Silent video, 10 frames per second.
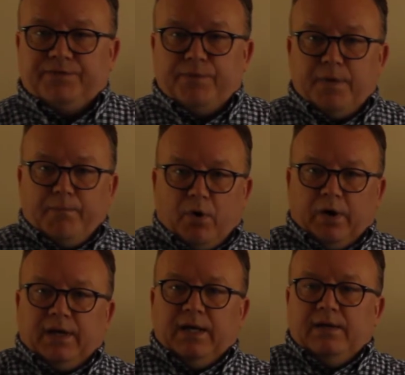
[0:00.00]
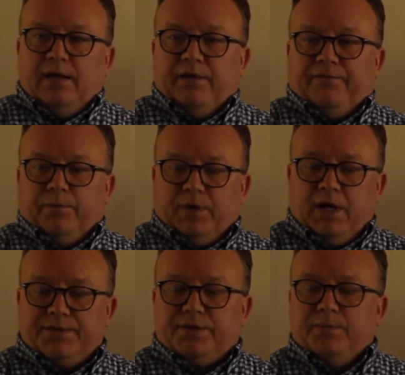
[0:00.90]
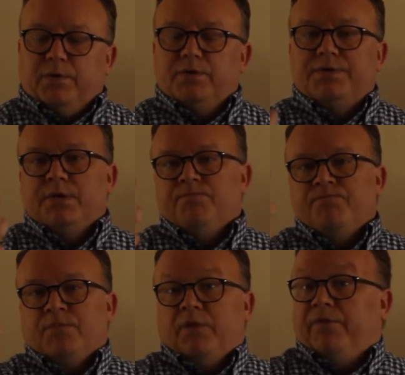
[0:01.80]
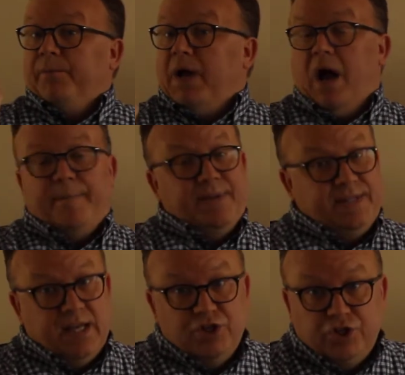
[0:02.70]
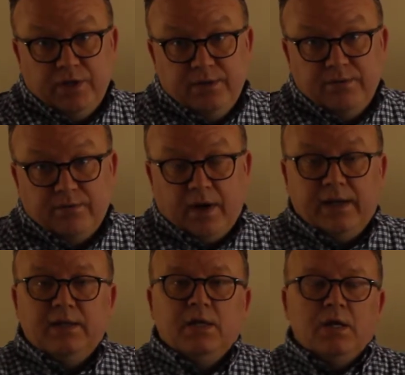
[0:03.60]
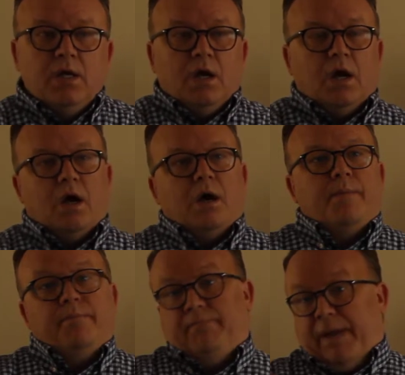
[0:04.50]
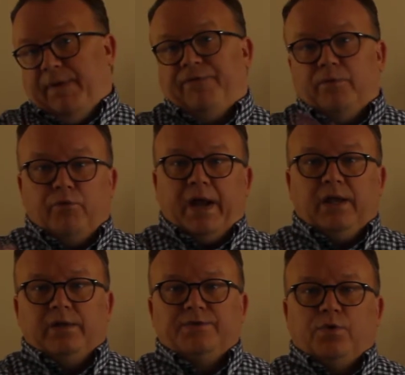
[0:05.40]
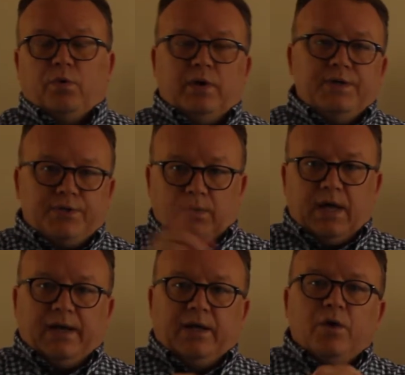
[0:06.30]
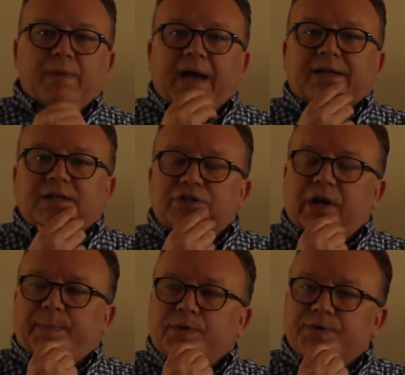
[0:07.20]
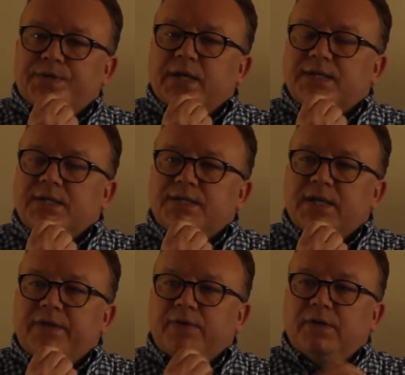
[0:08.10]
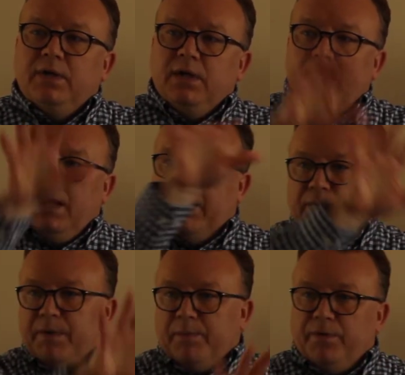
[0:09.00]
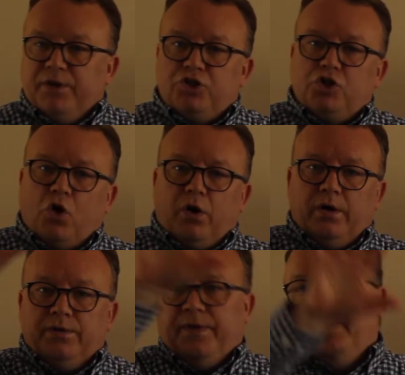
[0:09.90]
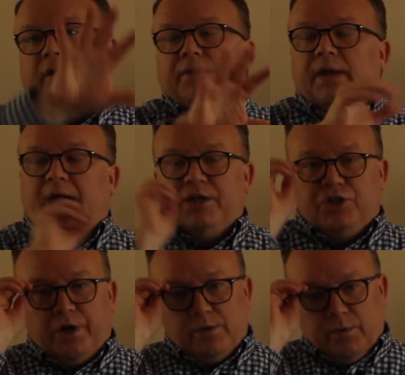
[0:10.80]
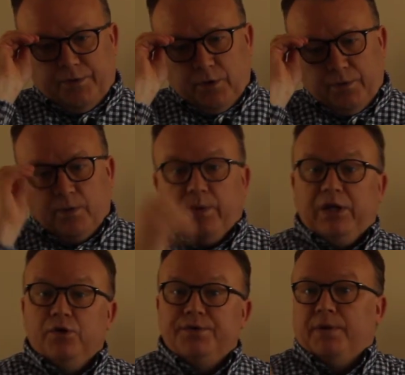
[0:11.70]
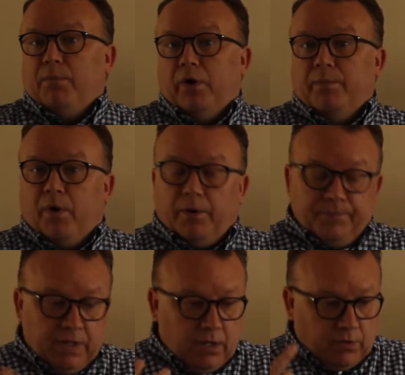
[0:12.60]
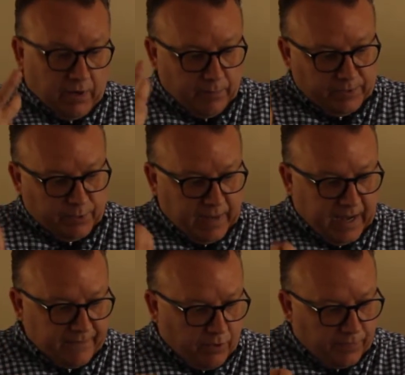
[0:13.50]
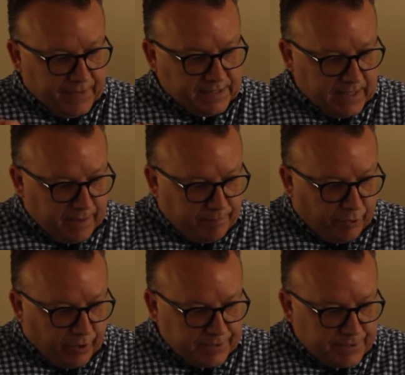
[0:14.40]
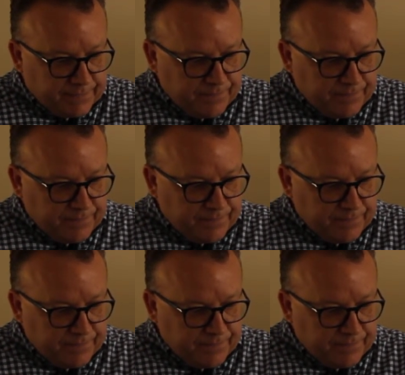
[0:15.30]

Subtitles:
from the market and from customers, from competition, right? Maybe from regulatory. So kind of go back to chapters 6 and 7 and remember the chart there that I shared with you that we use at Marball, right? So we have all these inputs.